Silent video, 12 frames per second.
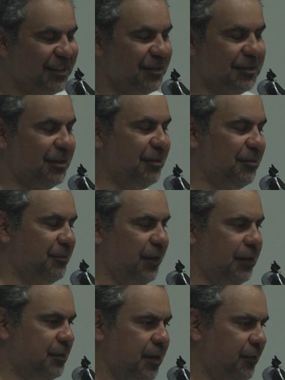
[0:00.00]
just
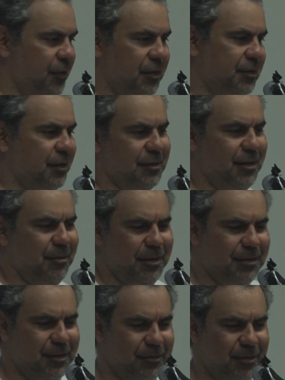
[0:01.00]
like, sapphires, I don't care
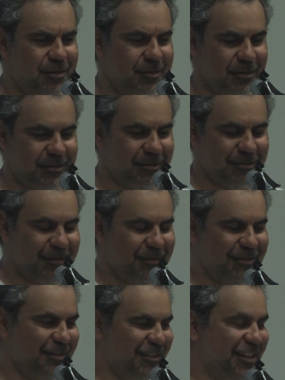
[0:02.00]
about sapphires.
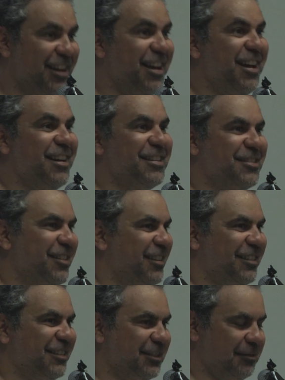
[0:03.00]
Sorry,
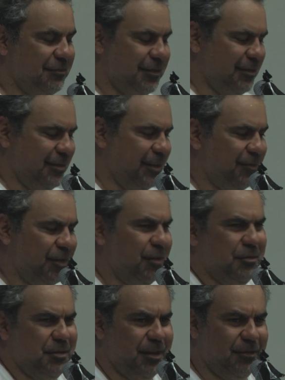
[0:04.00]
sapphires, I
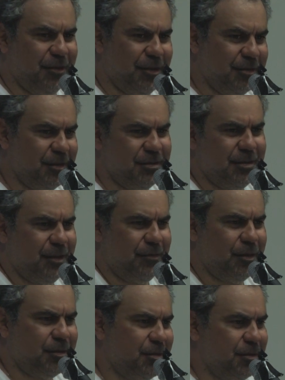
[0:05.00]
do sapphires. I did
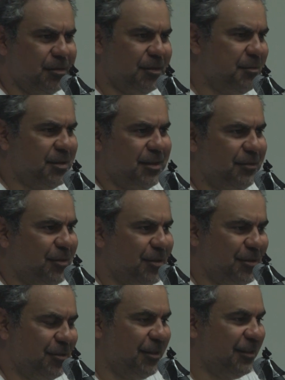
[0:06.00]
sapphires too. Give me
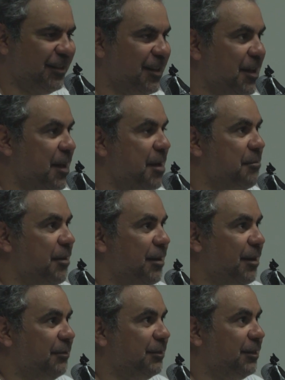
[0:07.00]
sapphires 3.
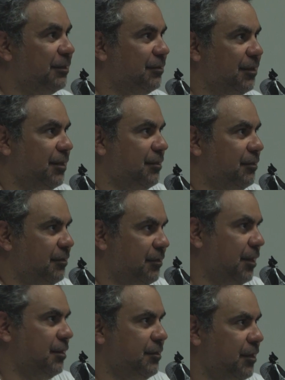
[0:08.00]
But
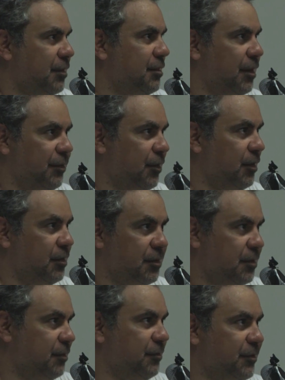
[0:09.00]
fuck
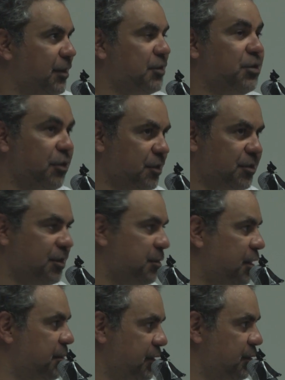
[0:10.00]
sapphires. Sorry, excuse
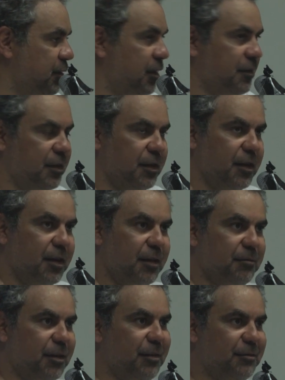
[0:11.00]
me, I didn't mean to swear.
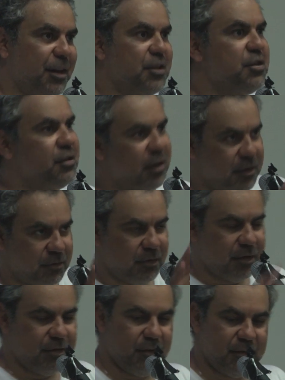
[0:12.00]
But no, you're
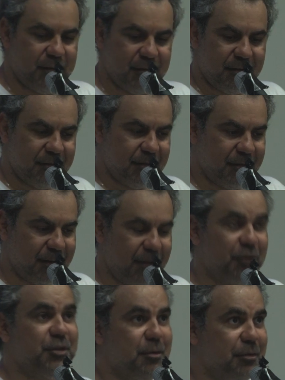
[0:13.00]
right. You had
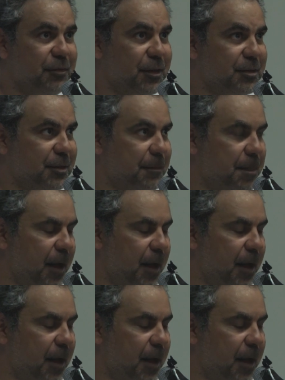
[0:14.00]
Oktoberfest.